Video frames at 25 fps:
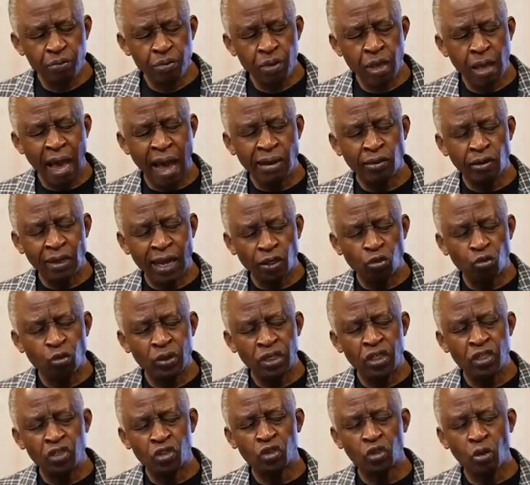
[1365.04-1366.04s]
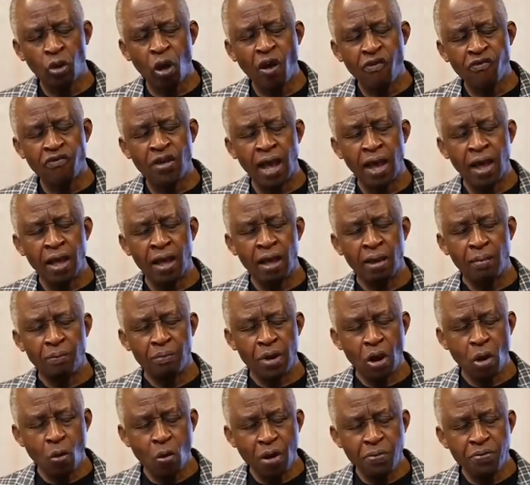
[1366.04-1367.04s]
as we discover, may
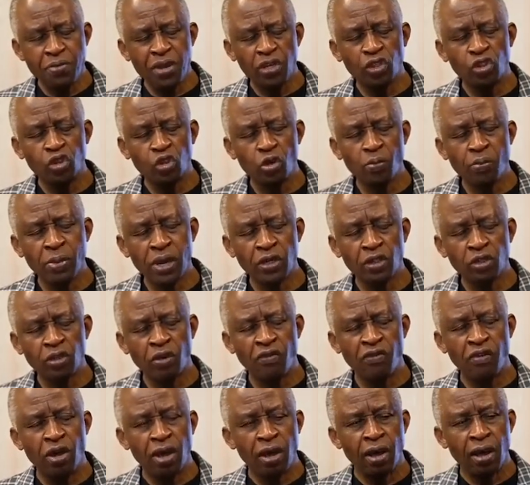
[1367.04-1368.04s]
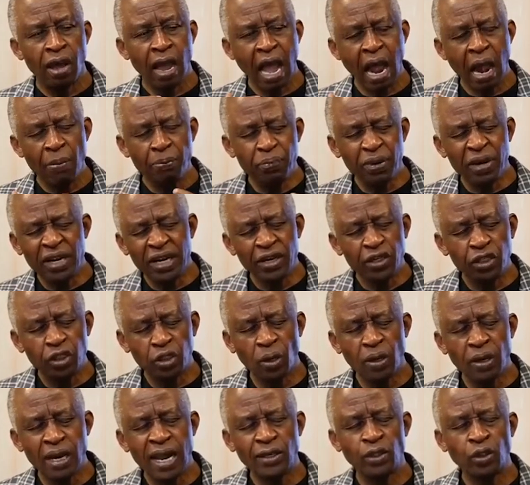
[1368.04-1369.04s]
we be instruments of helping each
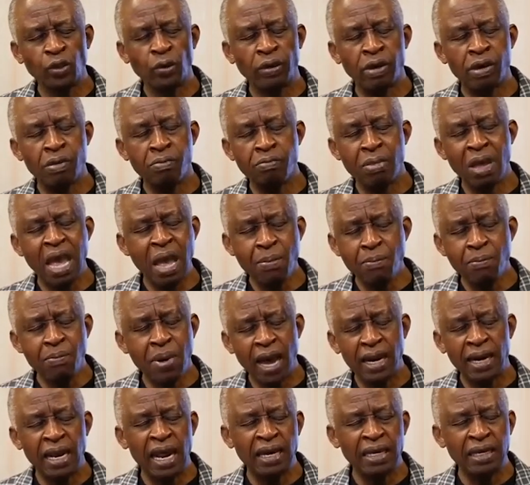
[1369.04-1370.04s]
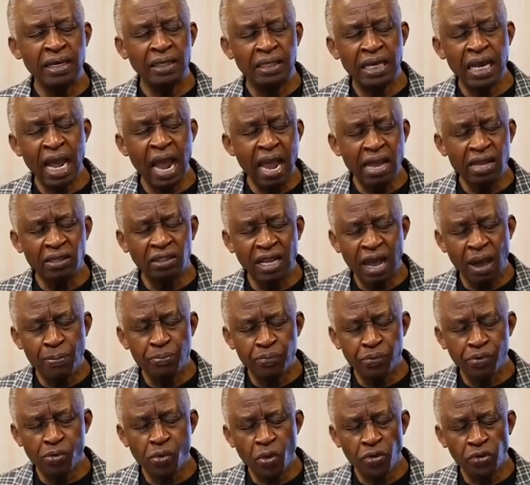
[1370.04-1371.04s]
other to remember that the day is
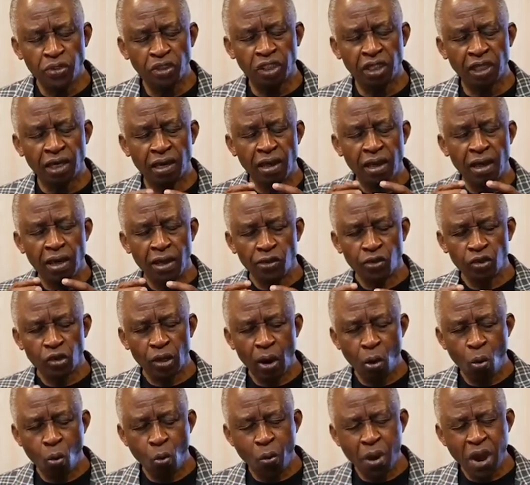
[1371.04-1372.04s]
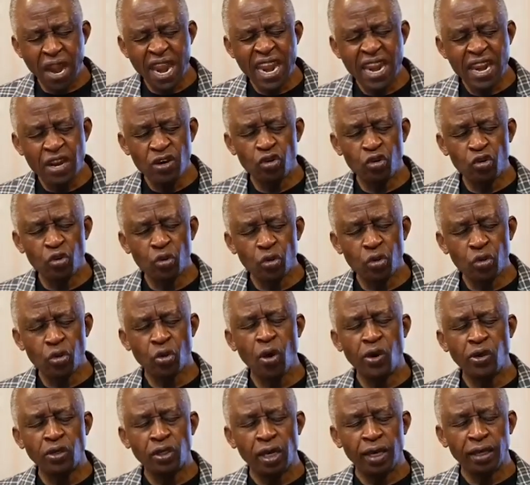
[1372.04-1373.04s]
approaching, so that we do
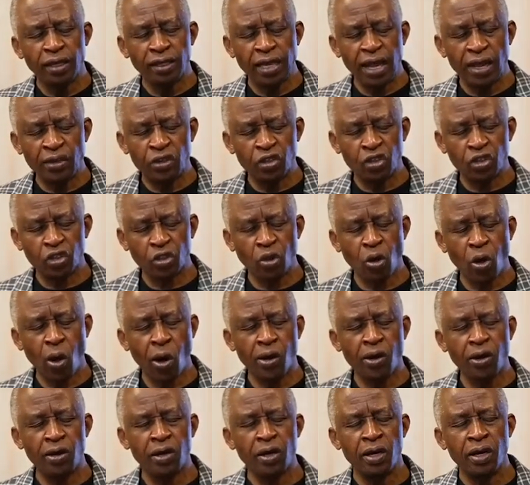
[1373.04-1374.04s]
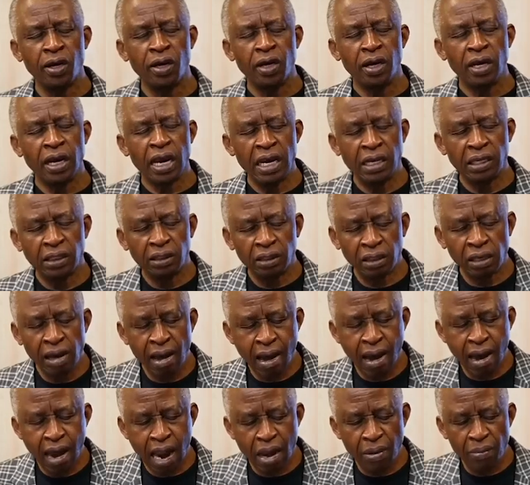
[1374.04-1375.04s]
not get stuck in
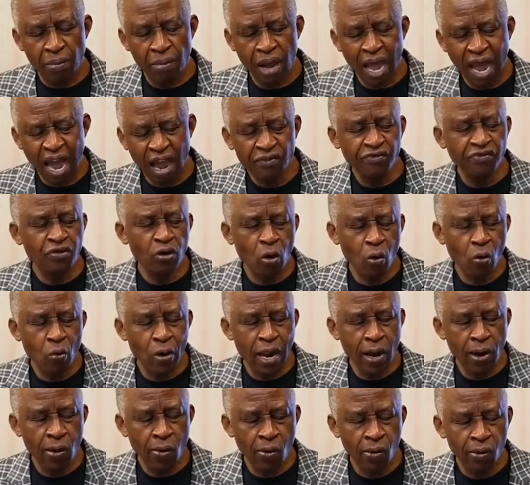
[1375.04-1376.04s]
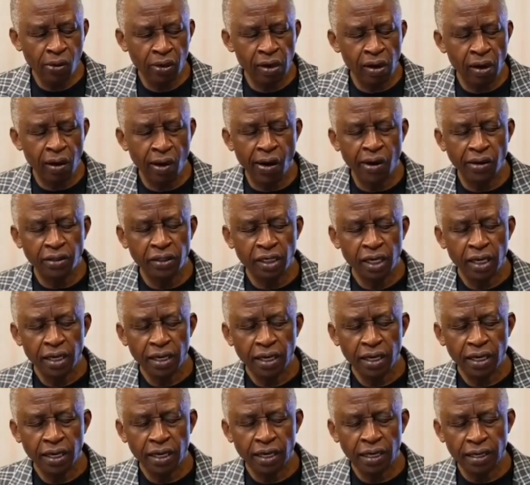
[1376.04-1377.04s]
time. Have your way, O God.
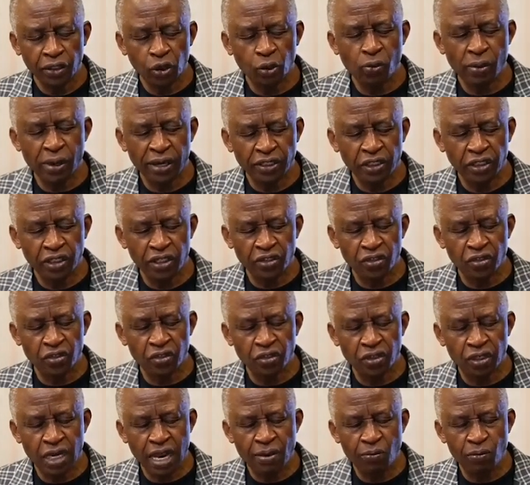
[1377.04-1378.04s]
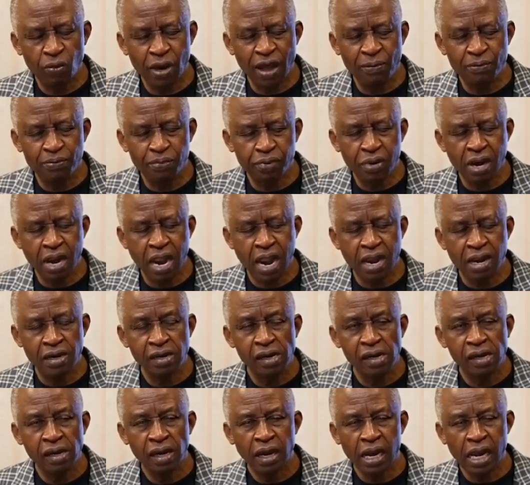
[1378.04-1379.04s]
In Yeshua Jesus' name we have prayed.
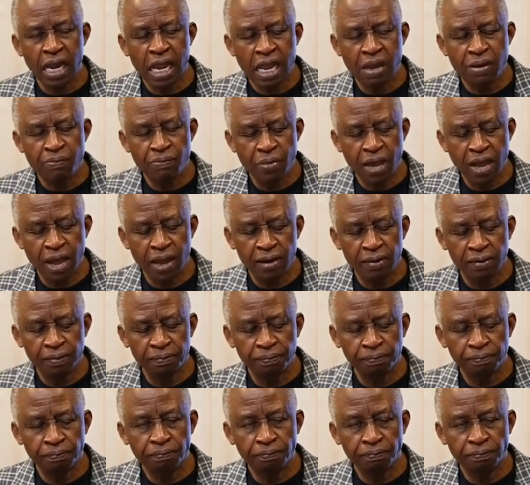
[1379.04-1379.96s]
Amen.